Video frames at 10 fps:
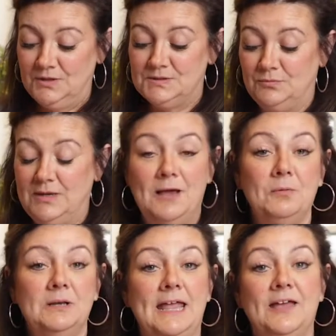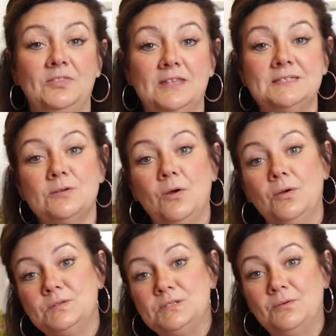So now I'm going to add this
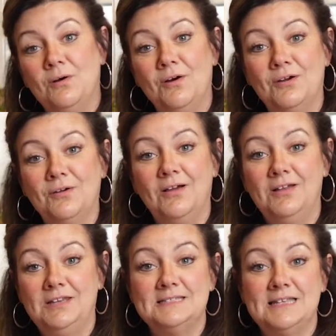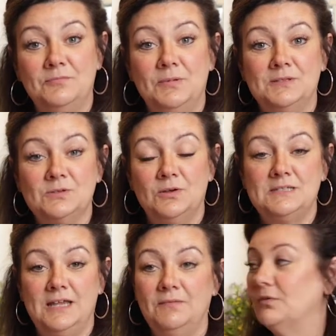to our onions that have been
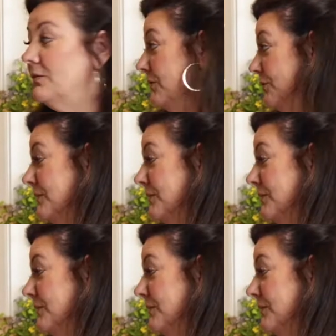sauteing for a few